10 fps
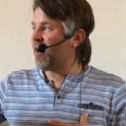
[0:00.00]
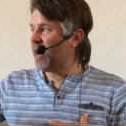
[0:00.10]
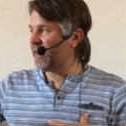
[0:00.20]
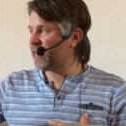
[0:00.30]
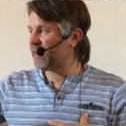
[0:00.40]

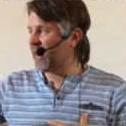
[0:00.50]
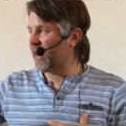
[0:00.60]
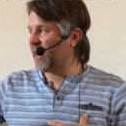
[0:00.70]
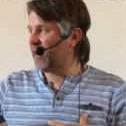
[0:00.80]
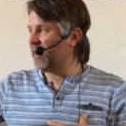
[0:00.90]
I
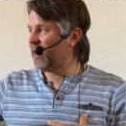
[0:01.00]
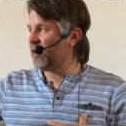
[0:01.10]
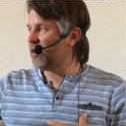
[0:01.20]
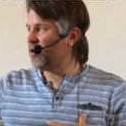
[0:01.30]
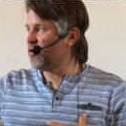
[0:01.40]
say
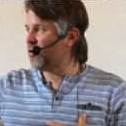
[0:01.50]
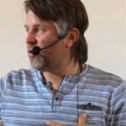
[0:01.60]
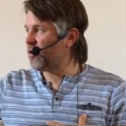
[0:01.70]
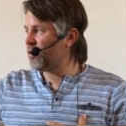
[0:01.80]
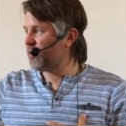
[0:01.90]

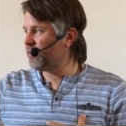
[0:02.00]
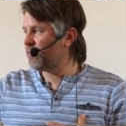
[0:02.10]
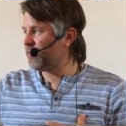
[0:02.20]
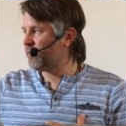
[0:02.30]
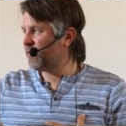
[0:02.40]
your
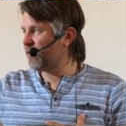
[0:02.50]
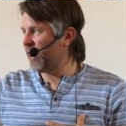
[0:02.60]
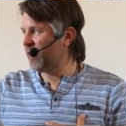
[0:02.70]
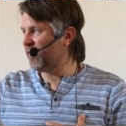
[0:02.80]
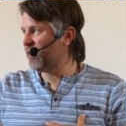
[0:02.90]

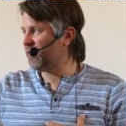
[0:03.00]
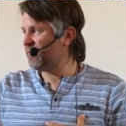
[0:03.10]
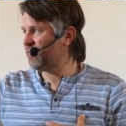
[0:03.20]
flavor,